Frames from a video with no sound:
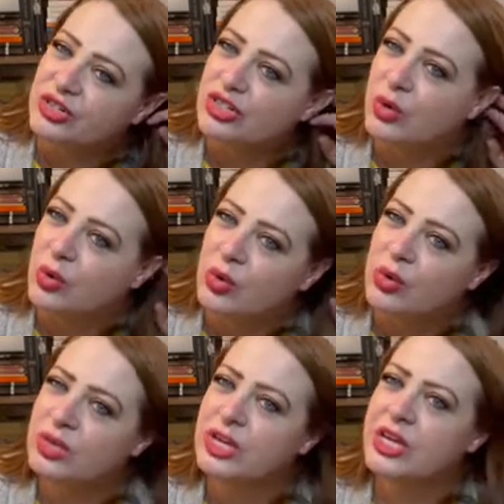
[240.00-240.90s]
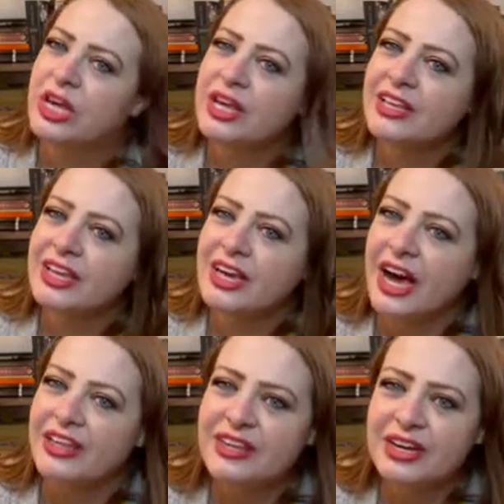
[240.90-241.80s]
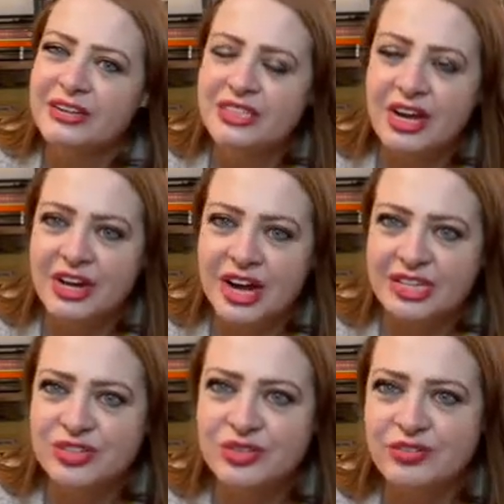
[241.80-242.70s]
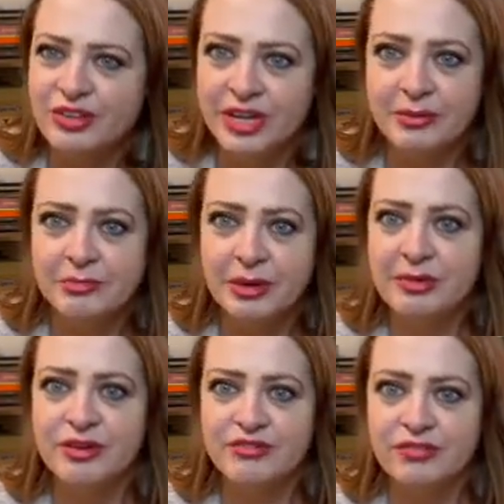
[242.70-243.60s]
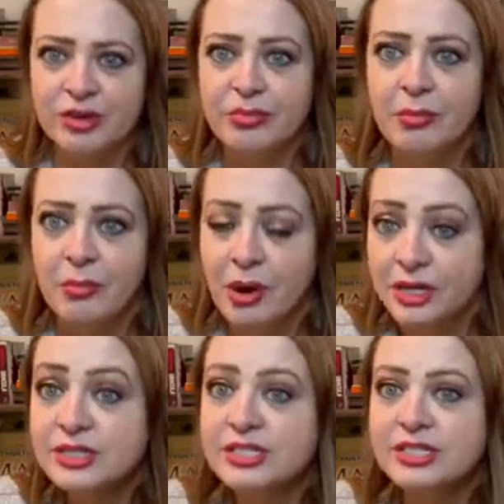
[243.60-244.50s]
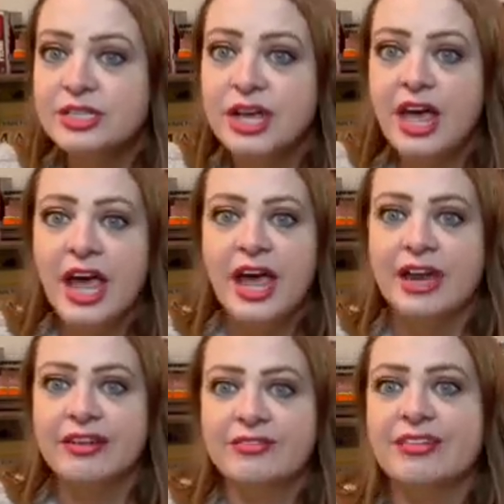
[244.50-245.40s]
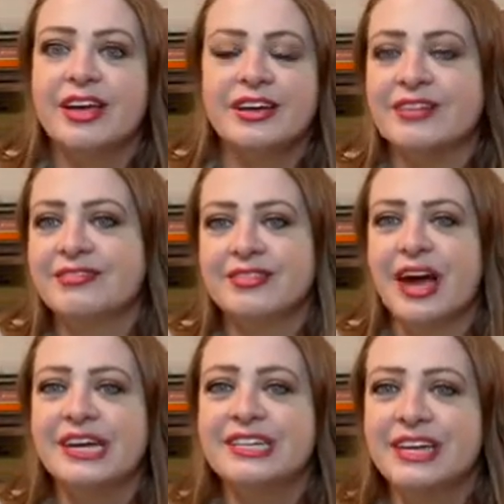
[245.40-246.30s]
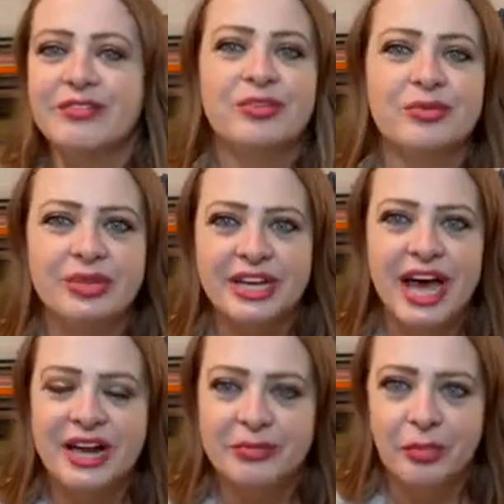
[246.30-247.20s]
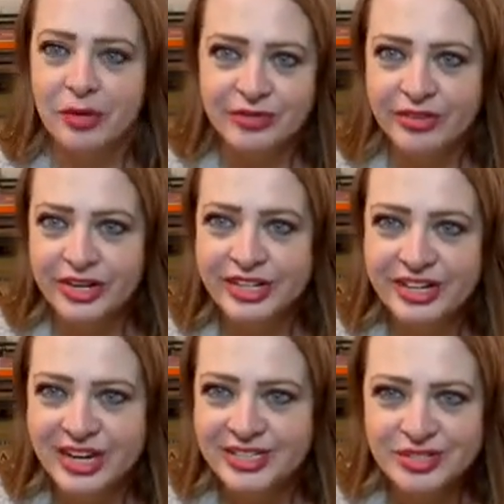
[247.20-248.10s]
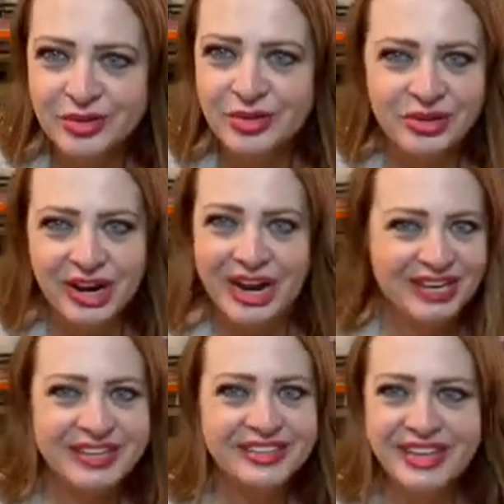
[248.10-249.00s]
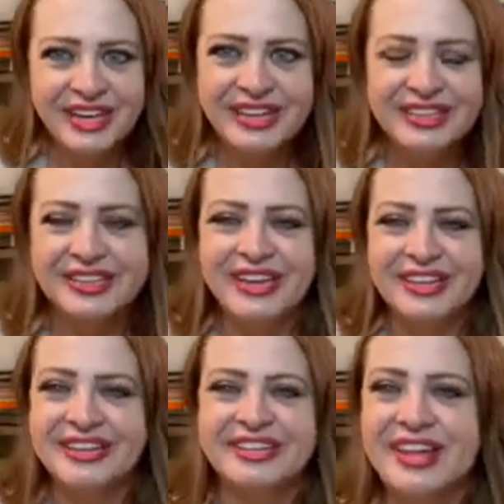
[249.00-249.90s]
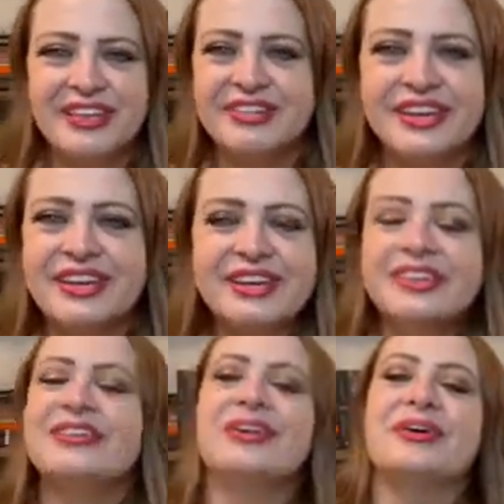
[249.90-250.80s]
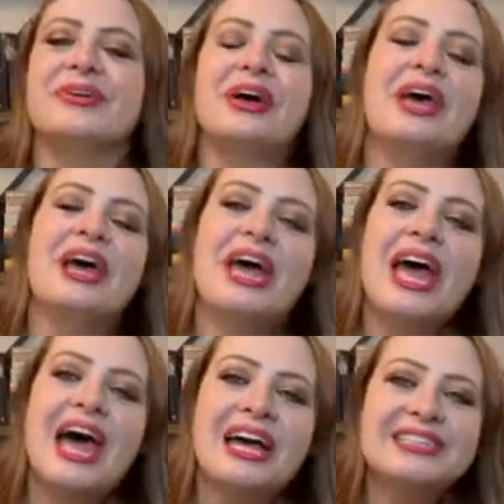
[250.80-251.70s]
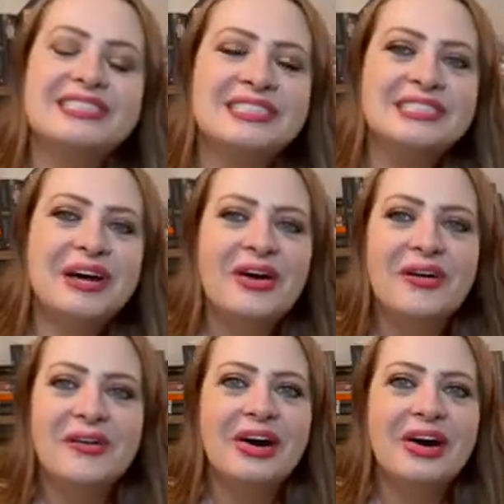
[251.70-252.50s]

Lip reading: old. Like, I think I was out of high school for like maybe a few months, and like I never really had a boyfriend in high school or anything, like nothing, you know? And so